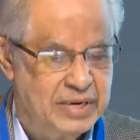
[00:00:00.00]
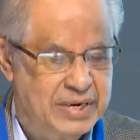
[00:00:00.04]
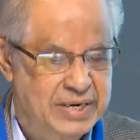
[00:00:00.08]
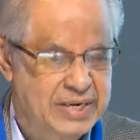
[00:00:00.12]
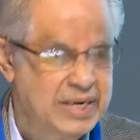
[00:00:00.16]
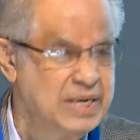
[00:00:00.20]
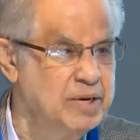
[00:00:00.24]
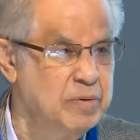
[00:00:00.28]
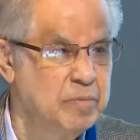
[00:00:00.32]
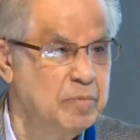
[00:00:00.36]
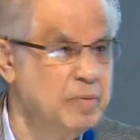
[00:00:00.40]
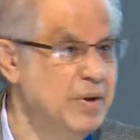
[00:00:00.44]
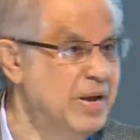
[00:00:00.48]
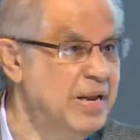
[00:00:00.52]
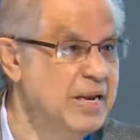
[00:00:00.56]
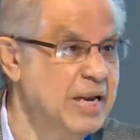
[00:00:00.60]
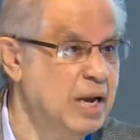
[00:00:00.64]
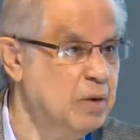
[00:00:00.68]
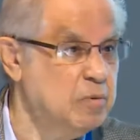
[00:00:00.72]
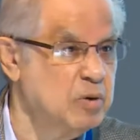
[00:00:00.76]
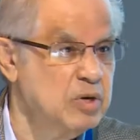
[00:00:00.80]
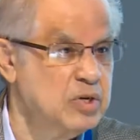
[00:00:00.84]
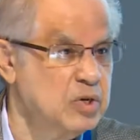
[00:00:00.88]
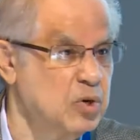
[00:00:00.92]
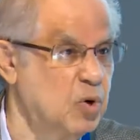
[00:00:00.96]
It didn't mean there
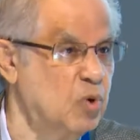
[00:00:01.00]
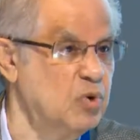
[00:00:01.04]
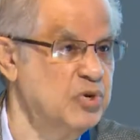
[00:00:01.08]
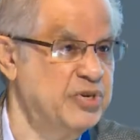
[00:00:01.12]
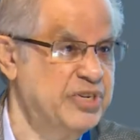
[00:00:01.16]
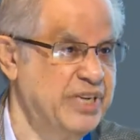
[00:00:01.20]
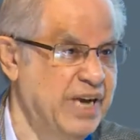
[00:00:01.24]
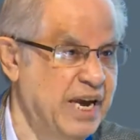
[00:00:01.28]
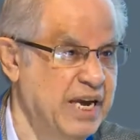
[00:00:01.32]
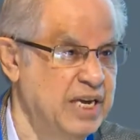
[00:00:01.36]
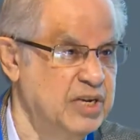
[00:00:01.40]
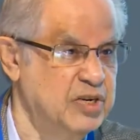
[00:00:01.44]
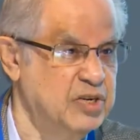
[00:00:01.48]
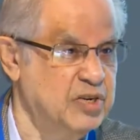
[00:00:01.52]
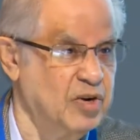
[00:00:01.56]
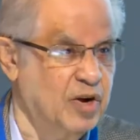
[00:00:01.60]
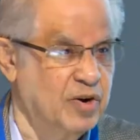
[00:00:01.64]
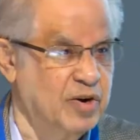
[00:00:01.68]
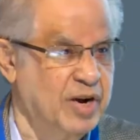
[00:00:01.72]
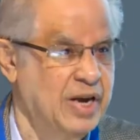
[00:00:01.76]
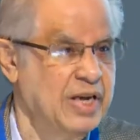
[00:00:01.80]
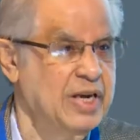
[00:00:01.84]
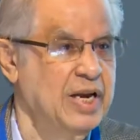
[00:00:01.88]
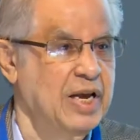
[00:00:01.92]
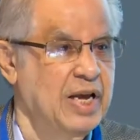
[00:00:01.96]
was no change, all
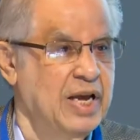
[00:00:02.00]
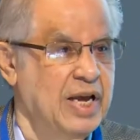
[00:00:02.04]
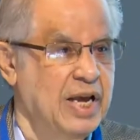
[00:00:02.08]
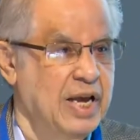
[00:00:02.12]
right?